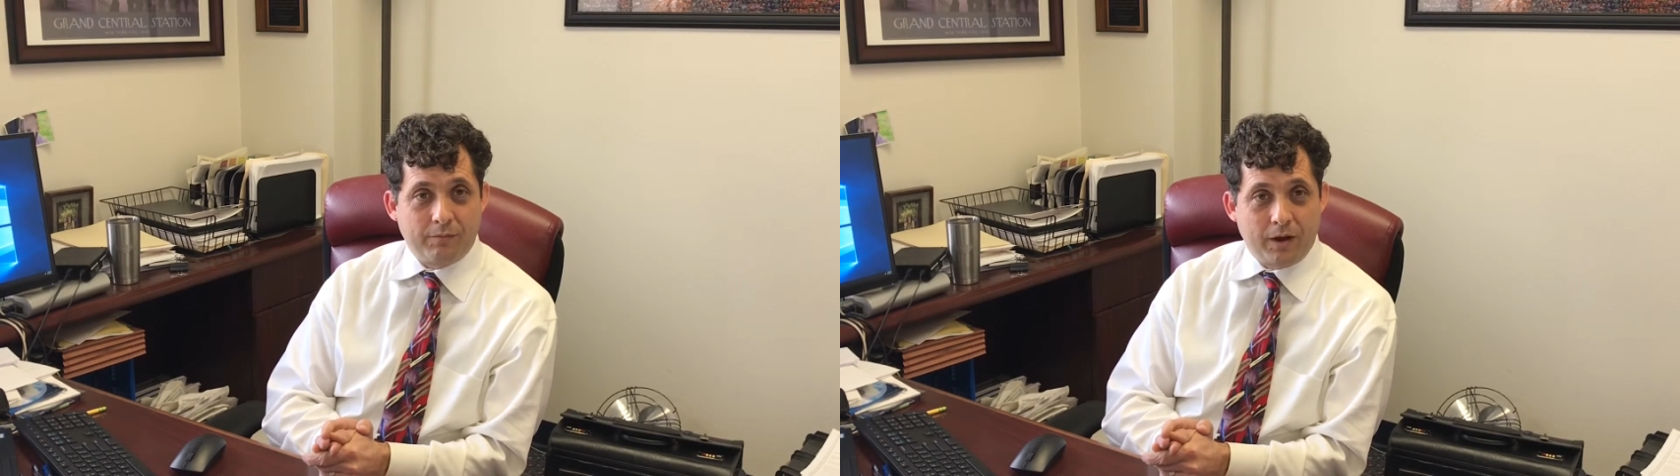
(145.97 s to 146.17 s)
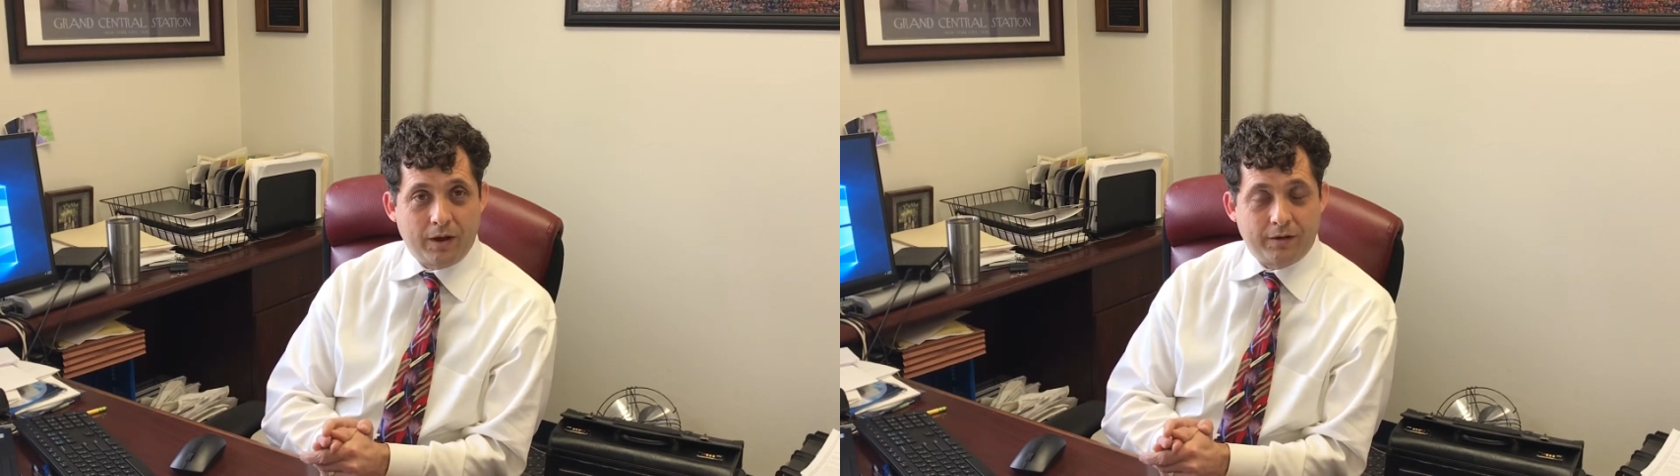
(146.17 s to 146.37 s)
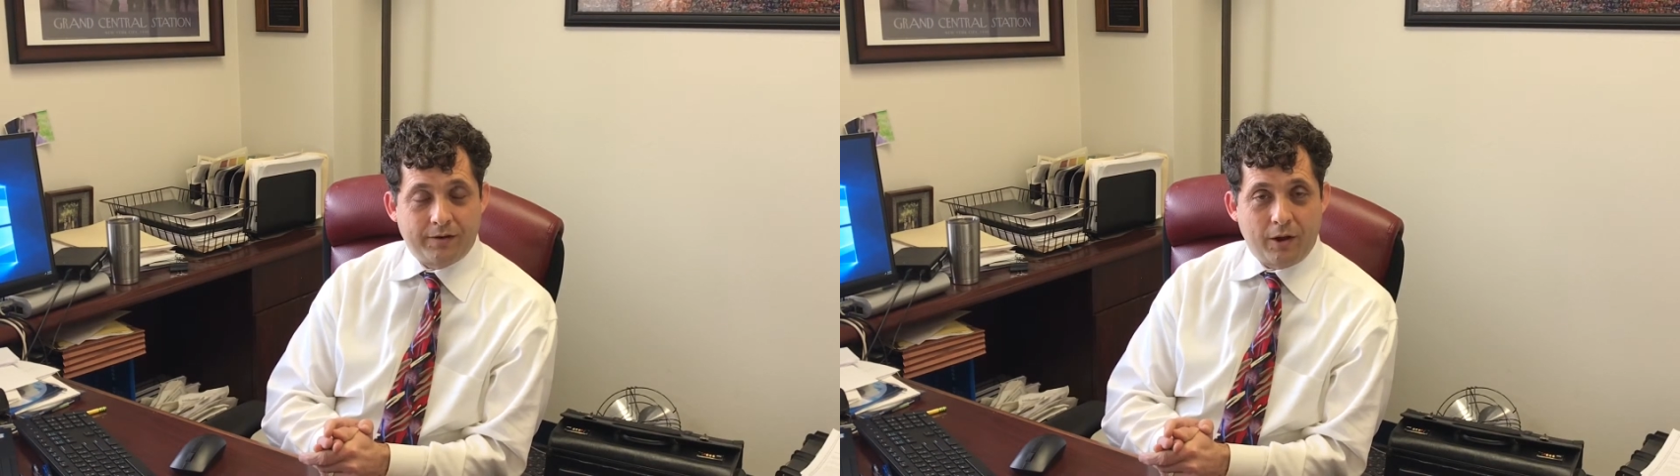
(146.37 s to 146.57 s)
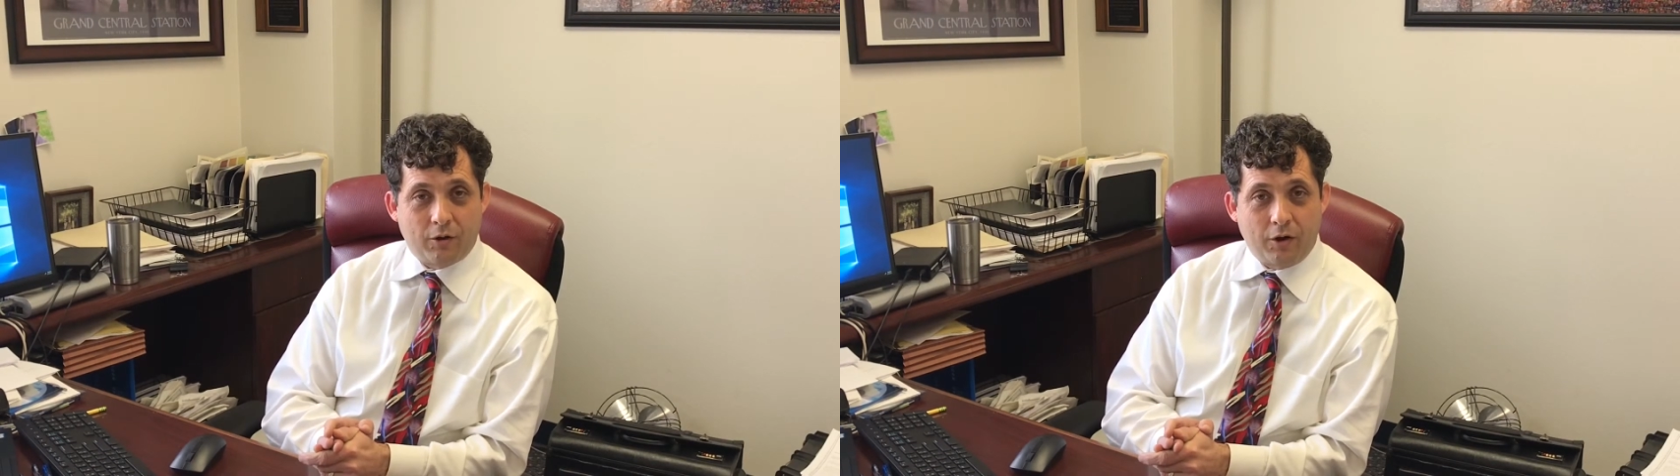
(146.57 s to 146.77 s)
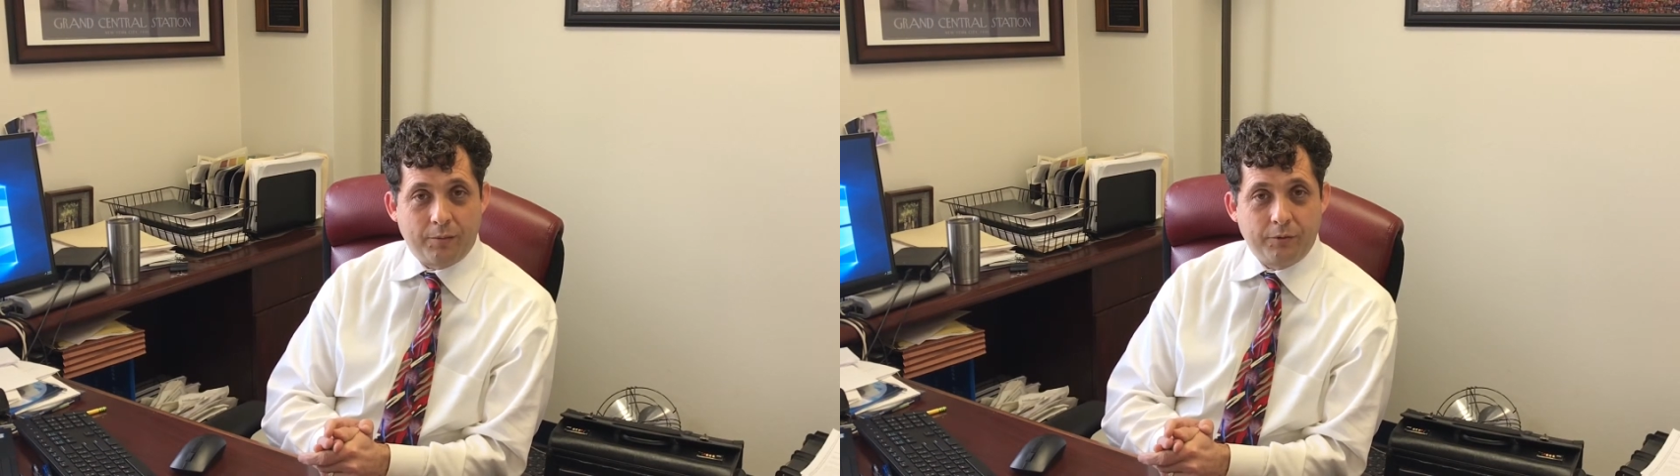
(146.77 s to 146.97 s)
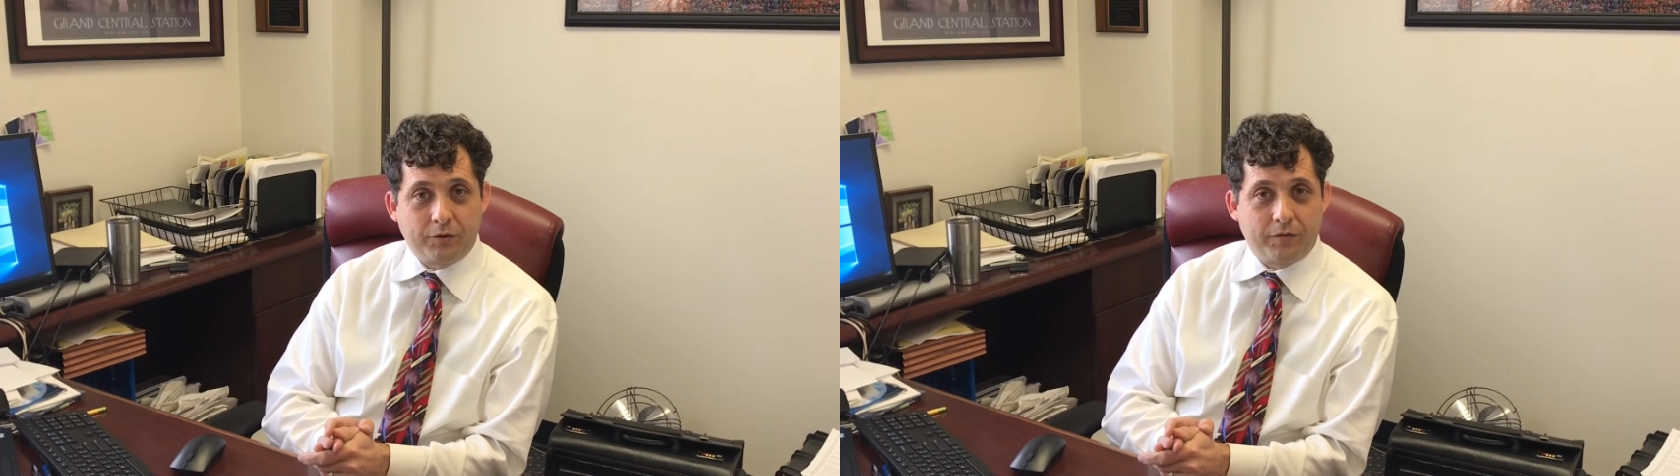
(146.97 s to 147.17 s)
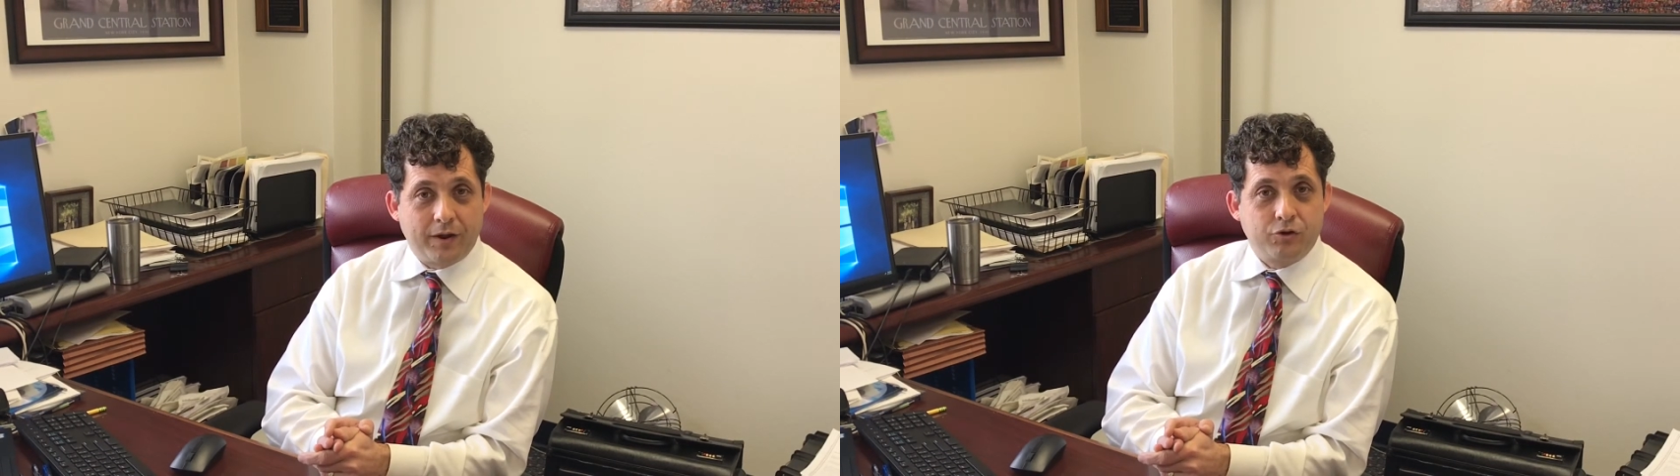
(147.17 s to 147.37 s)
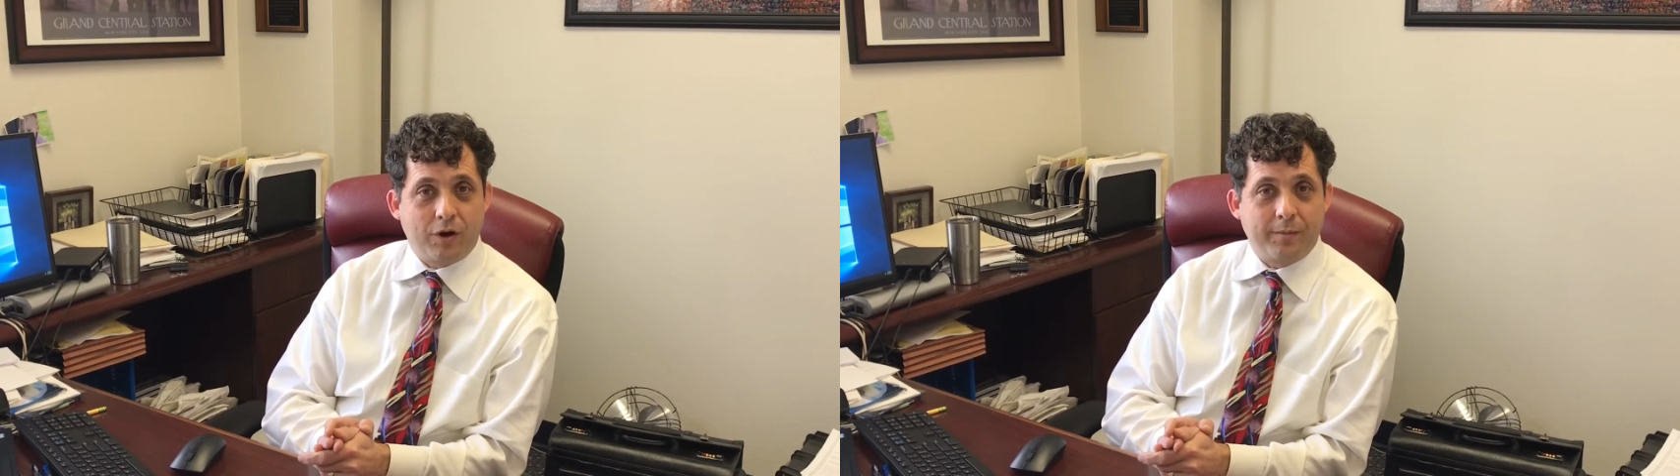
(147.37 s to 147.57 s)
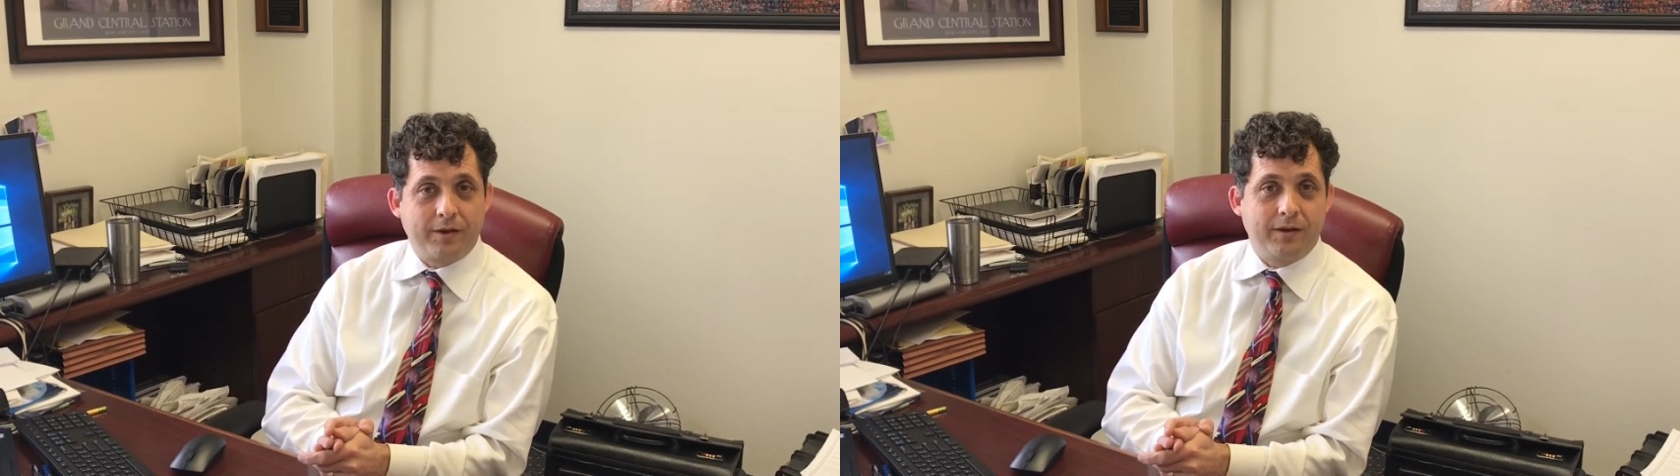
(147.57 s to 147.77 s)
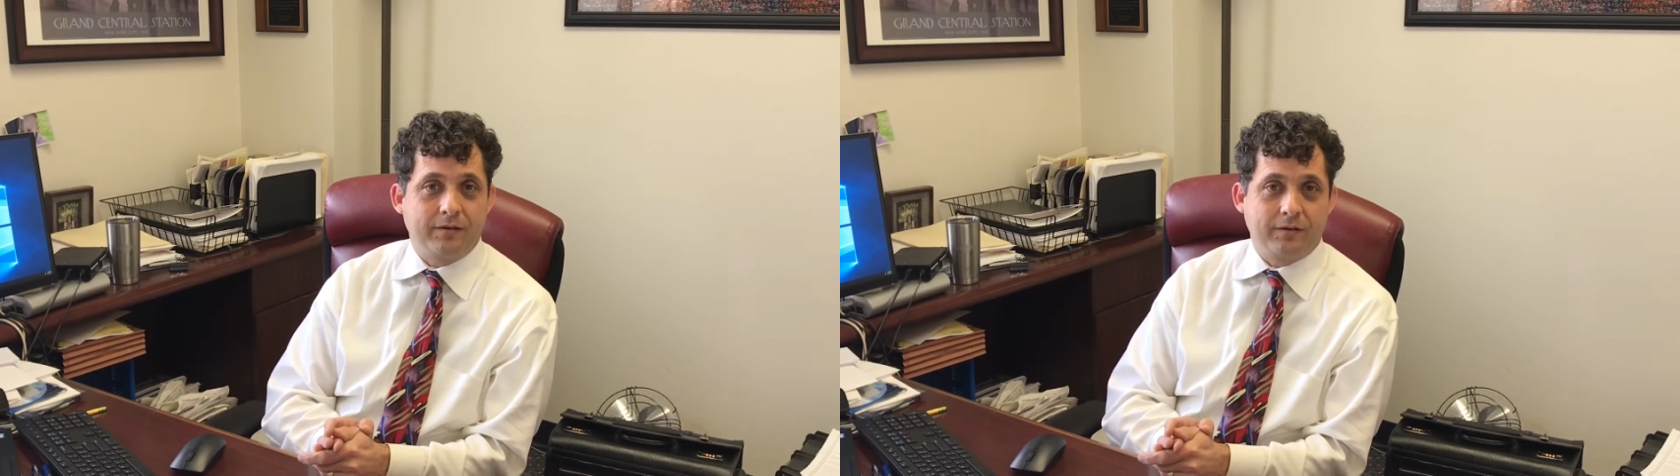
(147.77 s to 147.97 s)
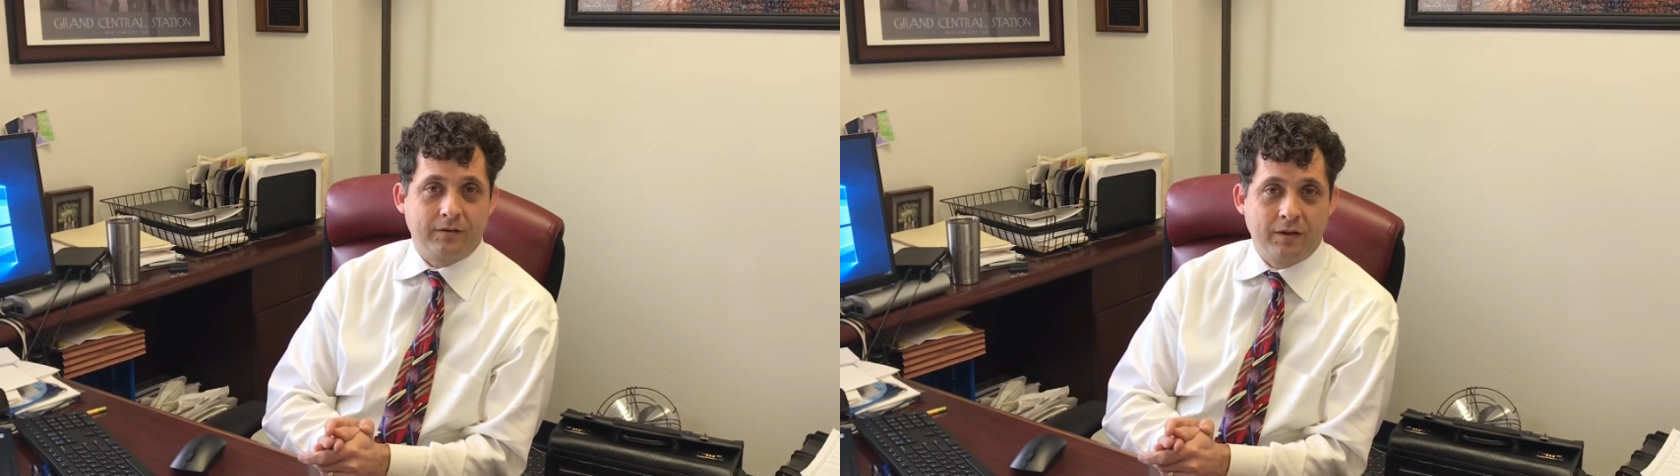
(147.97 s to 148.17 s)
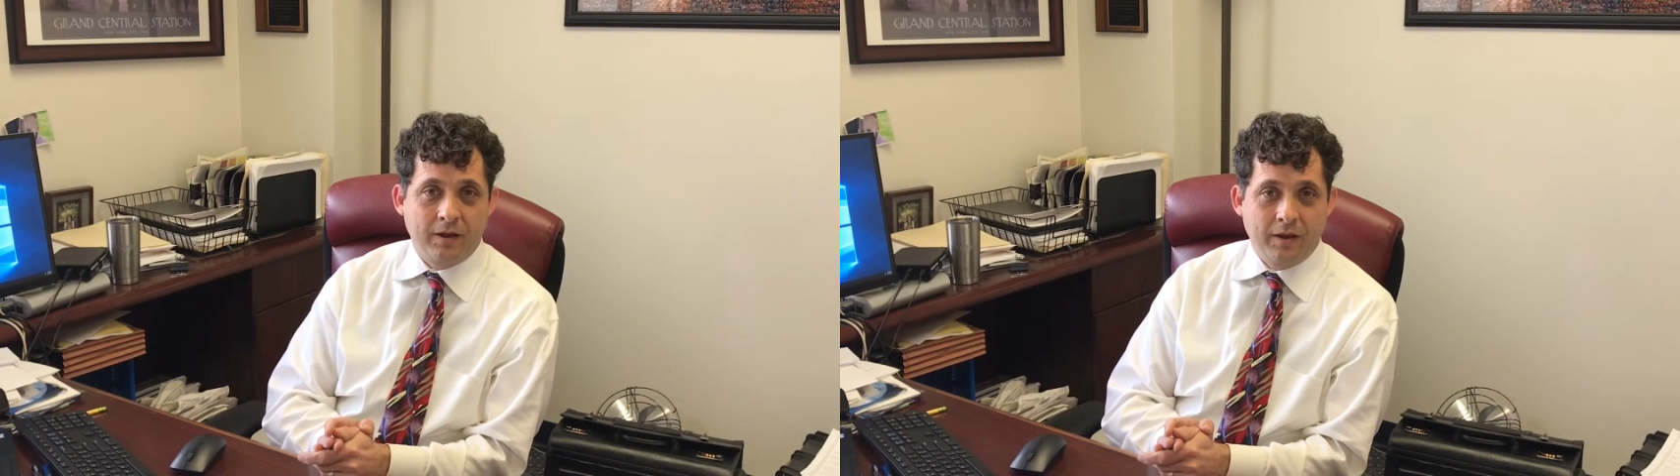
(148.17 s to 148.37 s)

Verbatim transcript: uh, is now called abusive head trauma cases.